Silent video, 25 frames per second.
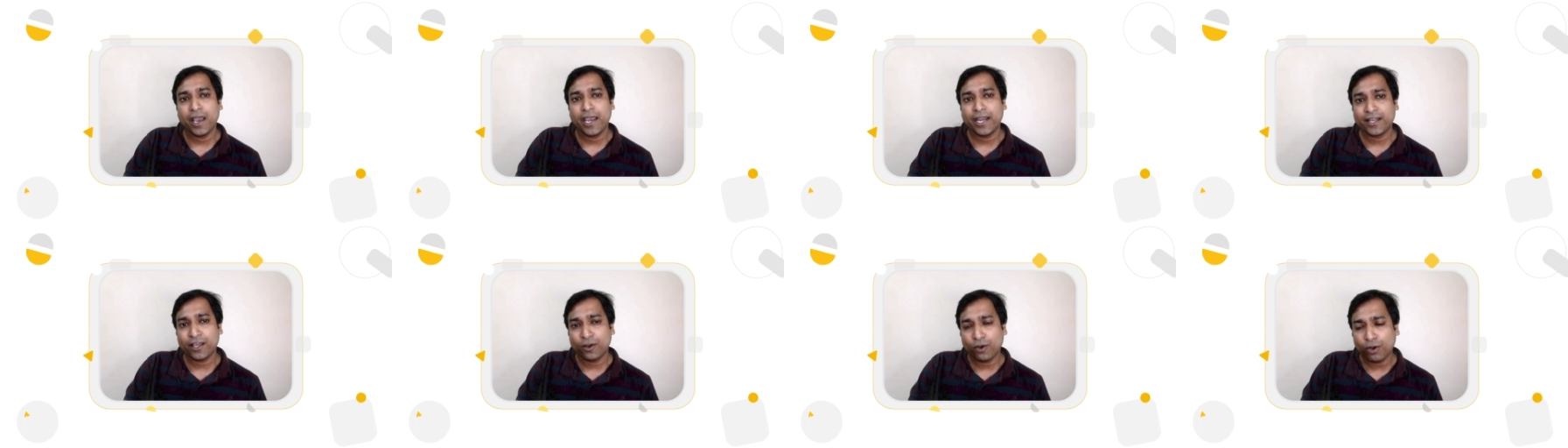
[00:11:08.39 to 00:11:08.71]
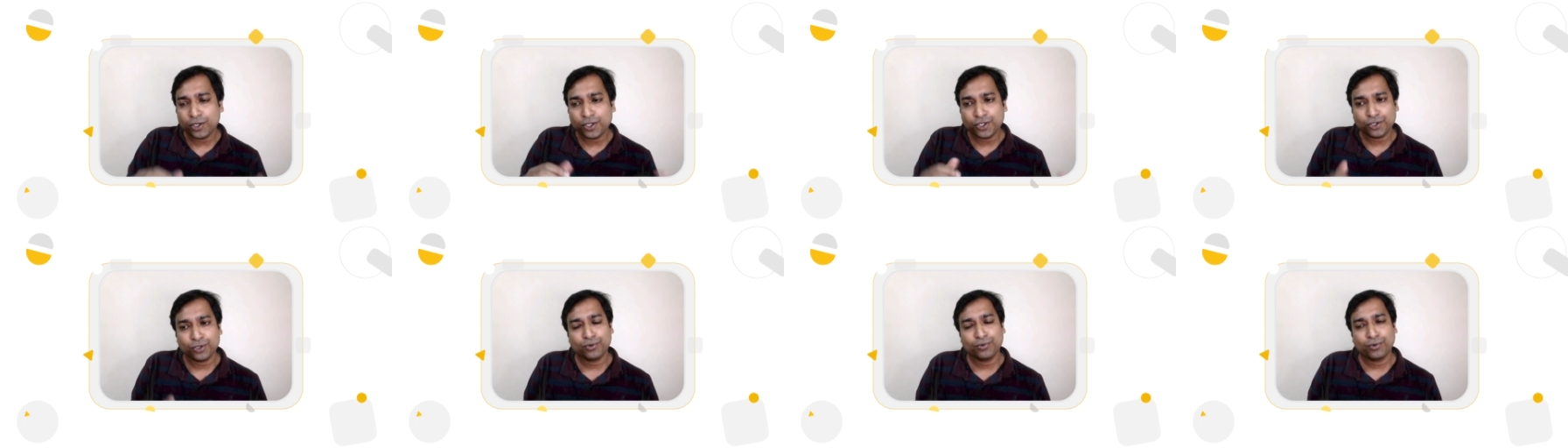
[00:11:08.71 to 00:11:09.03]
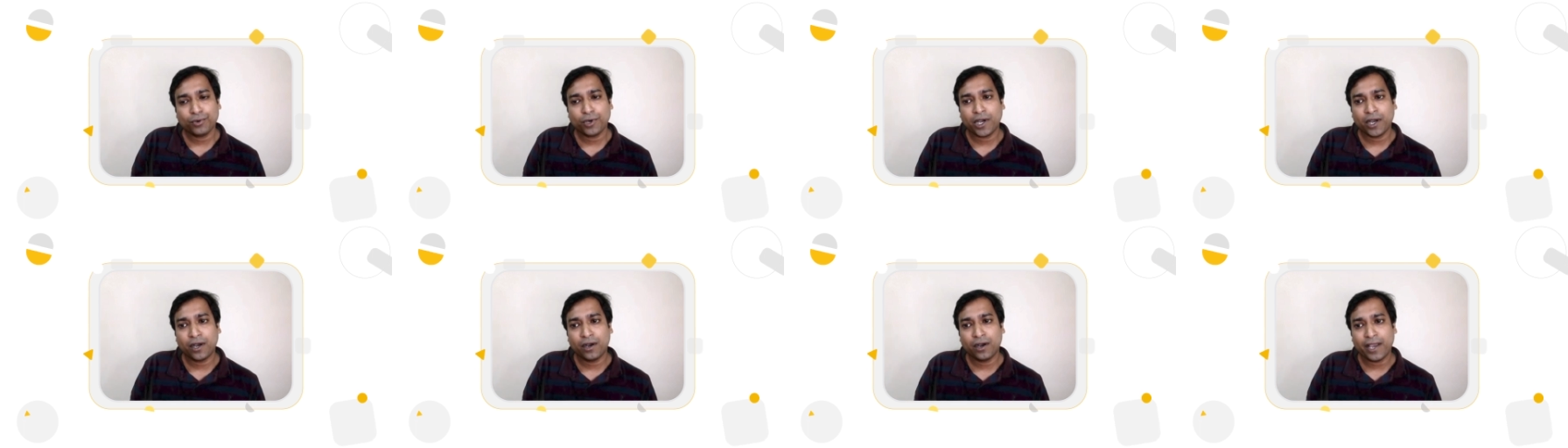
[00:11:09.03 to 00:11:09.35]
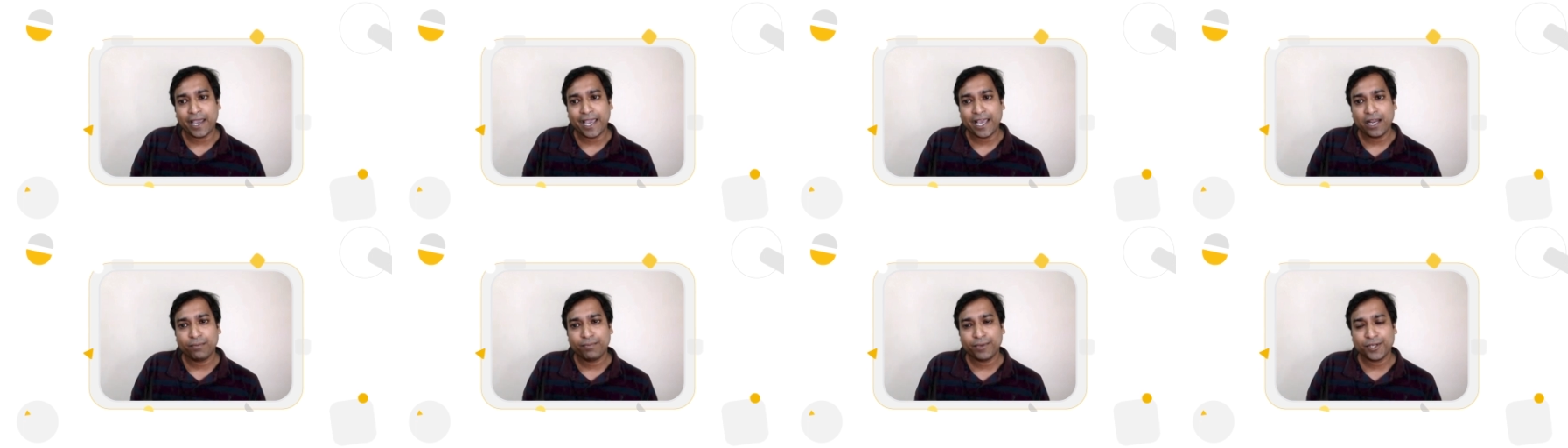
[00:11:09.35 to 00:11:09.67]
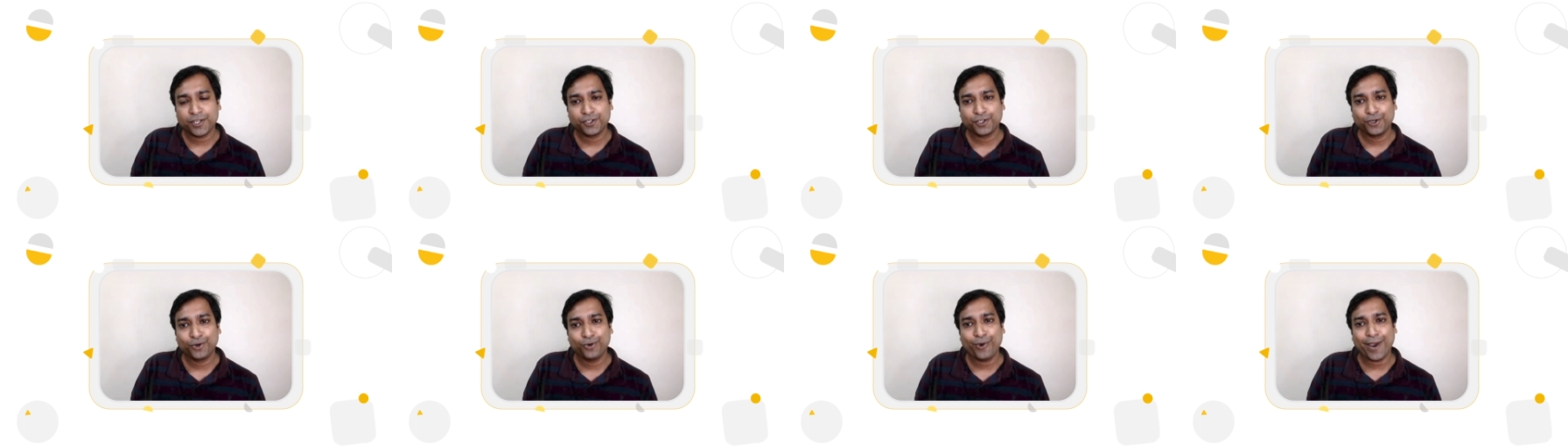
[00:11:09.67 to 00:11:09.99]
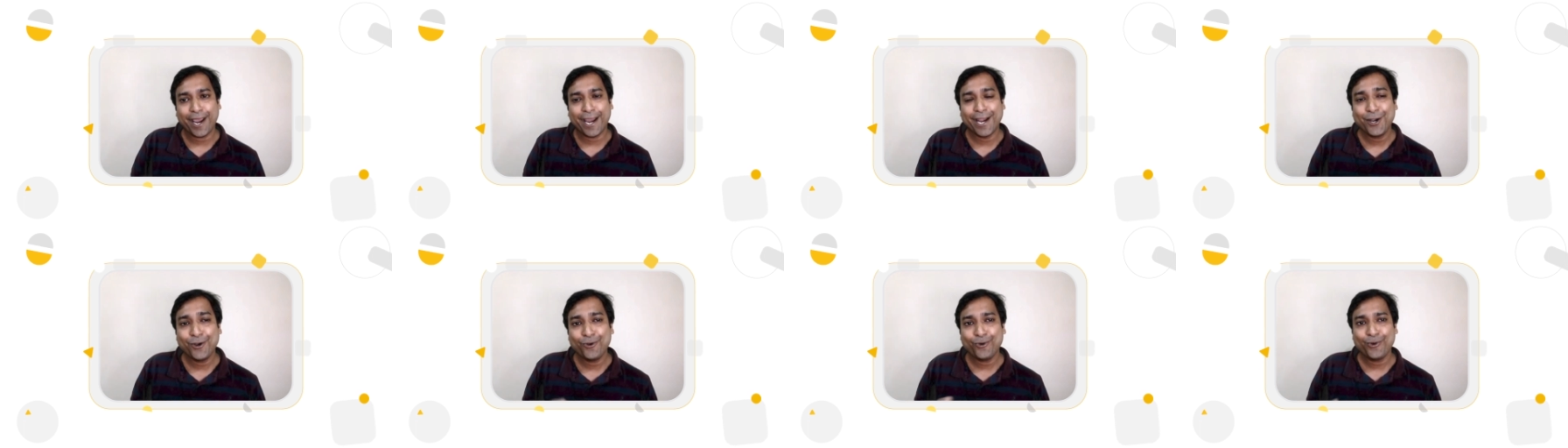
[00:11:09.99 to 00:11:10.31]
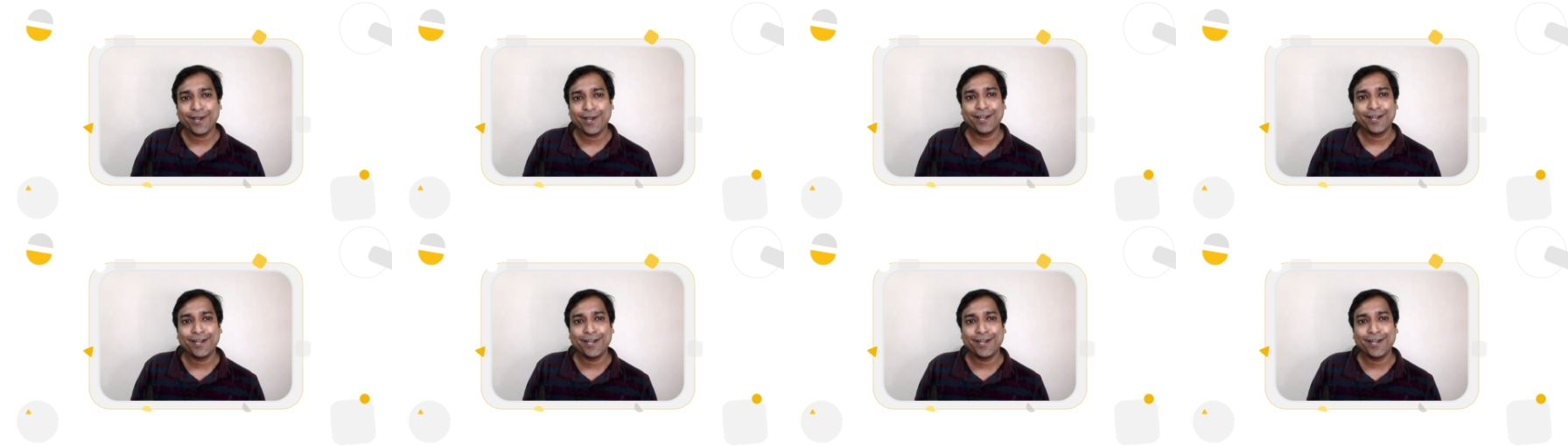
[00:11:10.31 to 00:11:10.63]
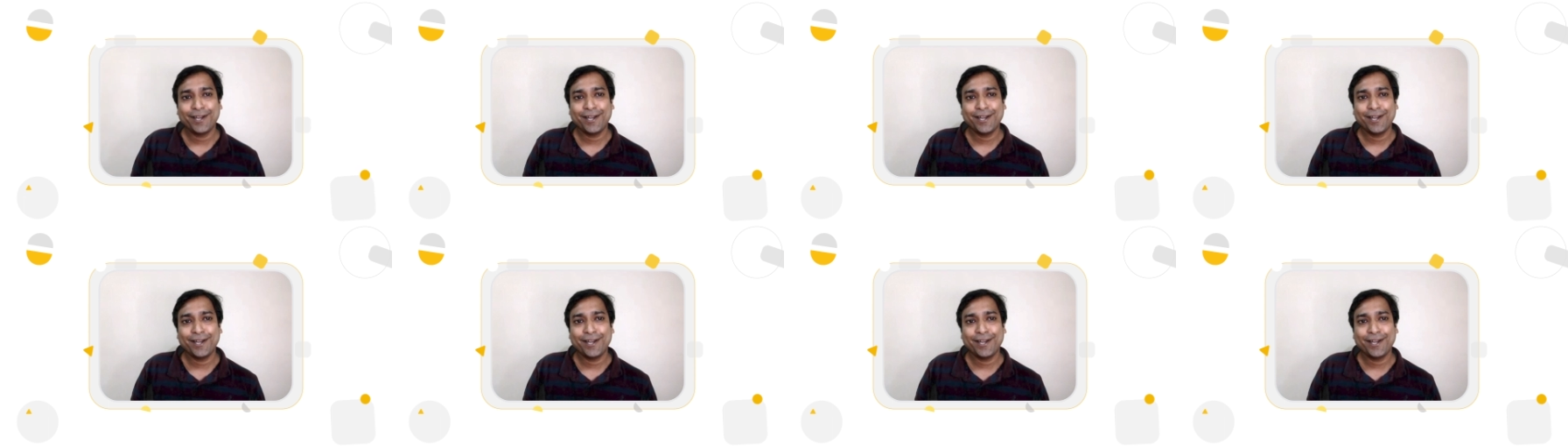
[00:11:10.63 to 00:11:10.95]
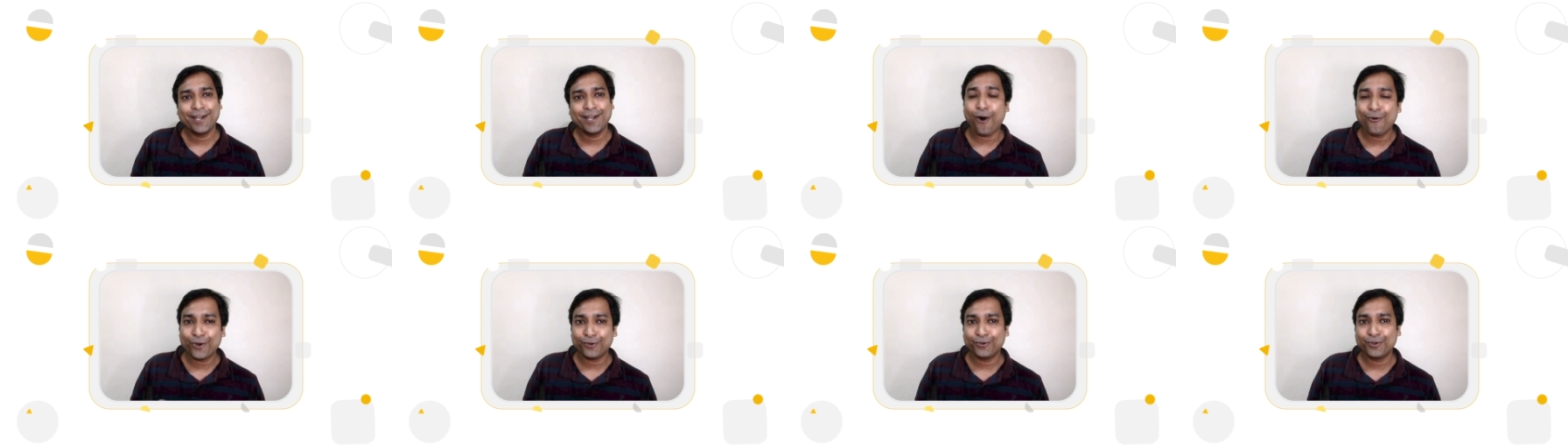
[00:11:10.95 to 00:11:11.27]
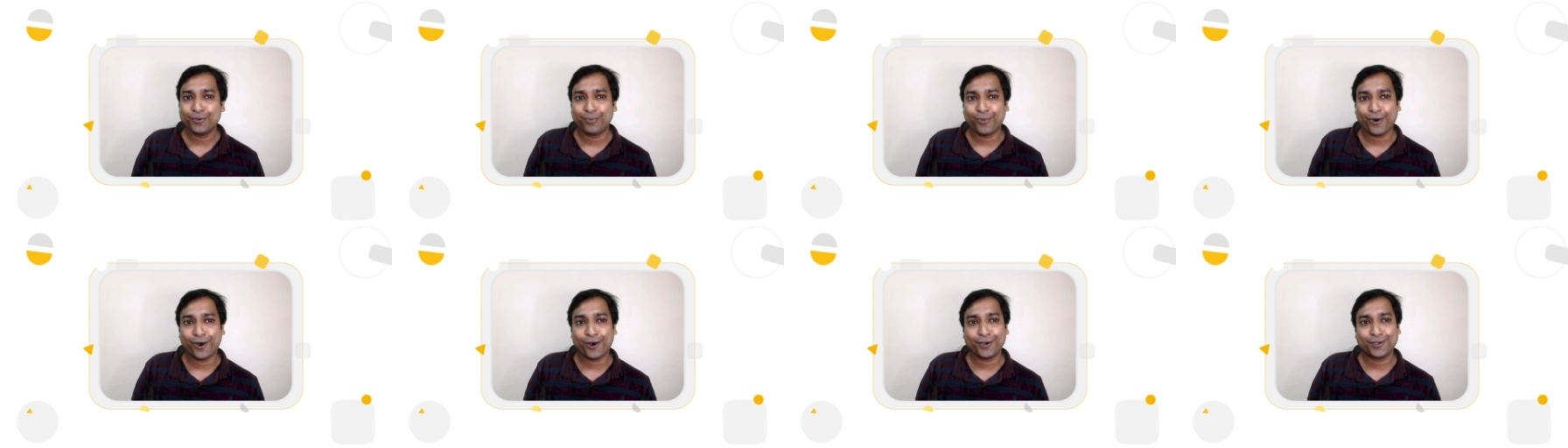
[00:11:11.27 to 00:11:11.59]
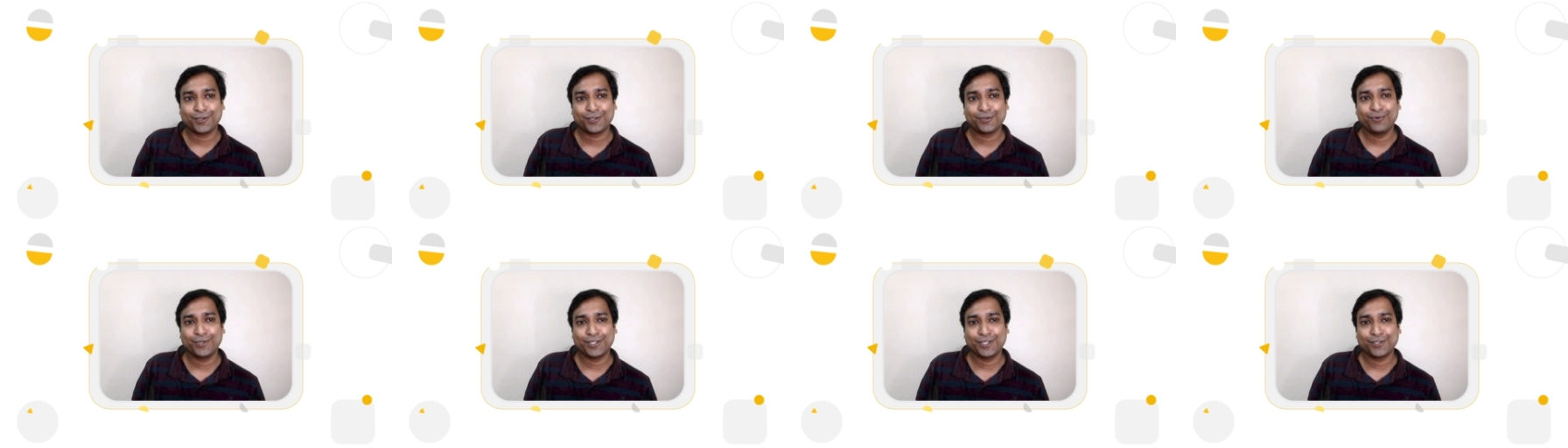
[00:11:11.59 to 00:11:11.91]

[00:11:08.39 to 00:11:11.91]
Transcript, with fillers: It can also uh, help us do end-to-end -end encryption out of the box,